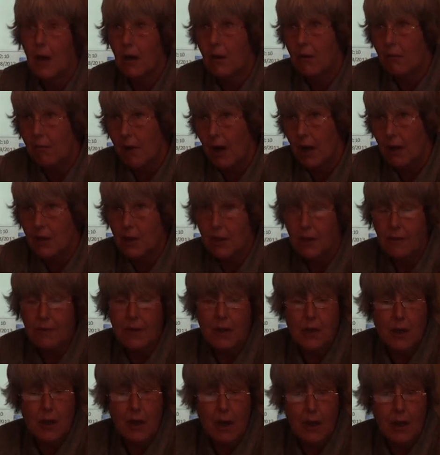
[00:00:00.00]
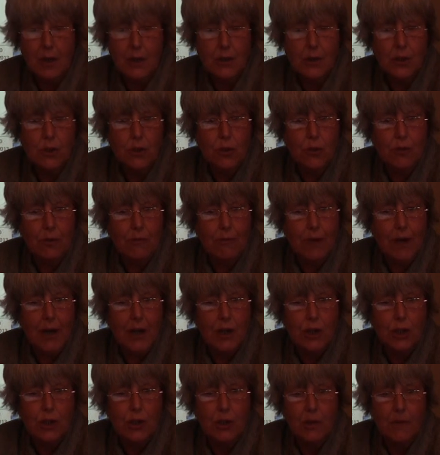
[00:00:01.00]
Creativity leads to
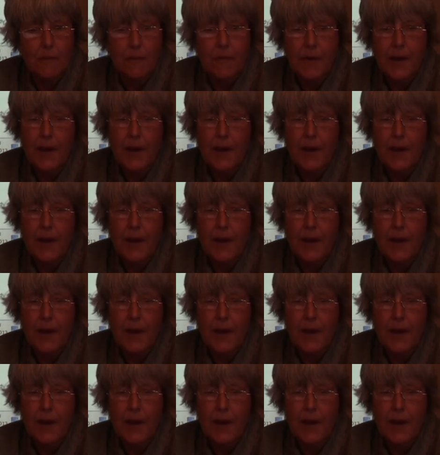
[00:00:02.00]
creation.